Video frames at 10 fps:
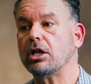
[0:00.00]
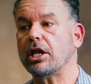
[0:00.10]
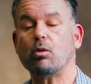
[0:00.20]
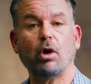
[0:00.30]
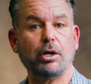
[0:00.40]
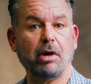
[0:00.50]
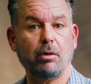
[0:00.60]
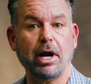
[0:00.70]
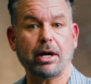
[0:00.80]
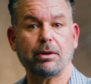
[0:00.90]
They run
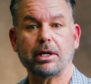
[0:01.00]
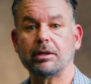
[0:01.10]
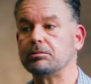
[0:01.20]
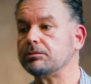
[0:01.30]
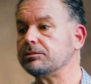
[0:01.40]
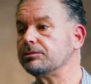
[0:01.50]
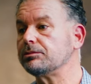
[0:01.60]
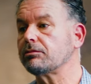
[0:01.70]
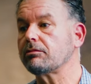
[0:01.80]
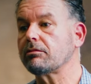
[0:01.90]
my record,
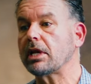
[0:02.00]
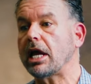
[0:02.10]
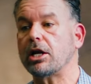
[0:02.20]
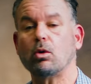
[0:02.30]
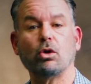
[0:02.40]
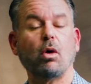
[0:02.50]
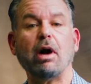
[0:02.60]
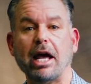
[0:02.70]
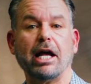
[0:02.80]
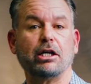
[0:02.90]
and although
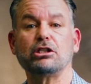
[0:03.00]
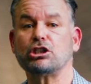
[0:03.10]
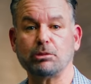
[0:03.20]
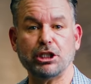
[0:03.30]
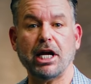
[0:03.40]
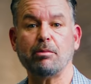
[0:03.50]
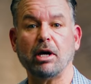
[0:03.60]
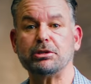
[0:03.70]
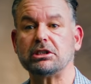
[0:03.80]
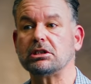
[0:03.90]
I had some jam
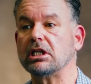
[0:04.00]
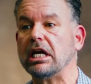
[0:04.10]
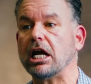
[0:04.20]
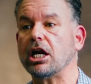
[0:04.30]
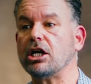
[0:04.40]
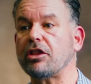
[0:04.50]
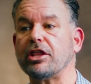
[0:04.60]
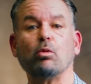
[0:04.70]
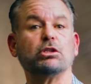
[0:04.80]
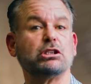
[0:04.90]
ups,
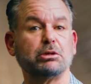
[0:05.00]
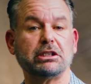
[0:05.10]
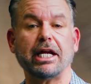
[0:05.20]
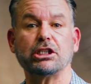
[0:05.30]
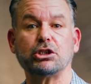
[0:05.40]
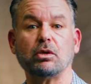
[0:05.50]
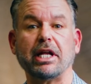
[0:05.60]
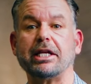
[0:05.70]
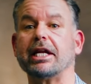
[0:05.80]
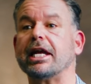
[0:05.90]
nothing was substantial
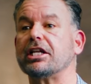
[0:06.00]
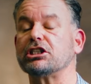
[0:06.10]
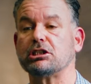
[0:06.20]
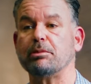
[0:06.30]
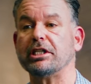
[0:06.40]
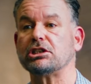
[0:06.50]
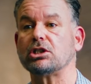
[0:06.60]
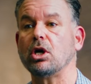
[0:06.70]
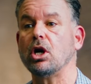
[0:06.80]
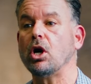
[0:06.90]
that didn't get
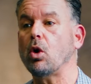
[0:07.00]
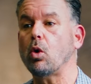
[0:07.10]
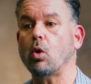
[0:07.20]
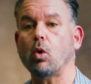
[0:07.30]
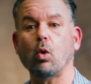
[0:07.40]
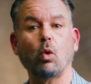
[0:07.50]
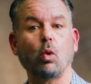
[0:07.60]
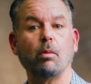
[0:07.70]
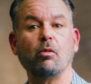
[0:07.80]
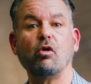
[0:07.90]
dismissed
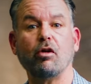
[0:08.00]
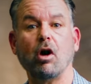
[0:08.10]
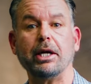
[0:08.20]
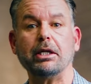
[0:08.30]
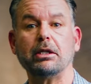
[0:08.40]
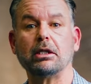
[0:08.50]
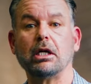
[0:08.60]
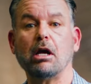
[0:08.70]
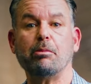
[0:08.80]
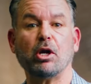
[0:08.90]
or move on
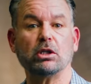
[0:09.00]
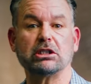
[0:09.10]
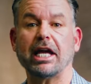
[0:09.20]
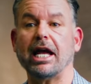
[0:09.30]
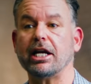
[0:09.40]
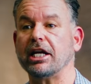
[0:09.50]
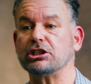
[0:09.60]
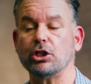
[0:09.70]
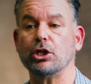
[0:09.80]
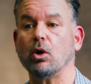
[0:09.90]
because again,
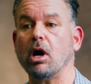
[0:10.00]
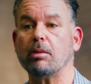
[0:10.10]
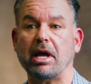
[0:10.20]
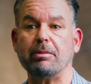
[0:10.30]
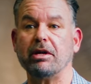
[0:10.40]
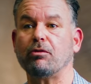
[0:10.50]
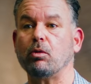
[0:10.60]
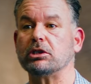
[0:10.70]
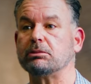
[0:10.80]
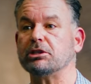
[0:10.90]
it's New York. Maybe if it
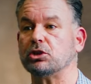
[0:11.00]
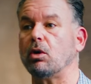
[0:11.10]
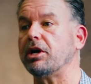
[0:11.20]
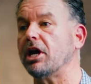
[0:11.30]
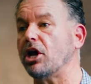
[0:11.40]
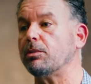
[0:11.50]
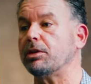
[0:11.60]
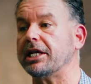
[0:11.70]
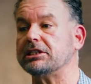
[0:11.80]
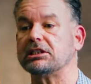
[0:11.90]
was Missouri or other
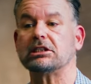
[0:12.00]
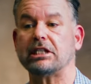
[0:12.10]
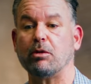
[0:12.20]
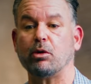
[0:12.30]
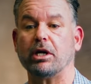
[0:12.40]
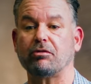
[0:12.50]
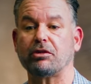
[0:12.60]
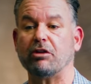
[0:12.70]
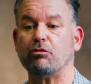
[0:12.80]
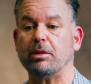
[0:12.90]
places, they would
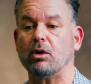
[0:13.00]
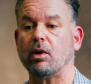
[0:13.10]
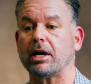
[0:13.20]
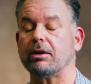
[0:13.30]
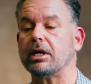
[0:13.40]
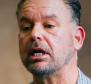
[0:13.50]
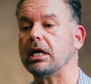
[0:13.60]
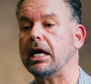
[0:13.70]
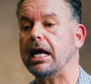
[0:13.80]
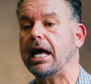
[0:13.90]
have given me a record.
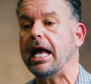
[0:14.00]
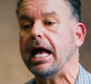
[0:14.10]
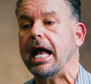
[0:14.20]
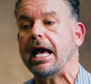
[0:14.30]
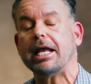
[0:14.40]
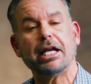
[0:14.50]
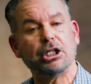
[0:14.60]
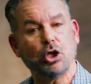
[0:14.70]
And I get a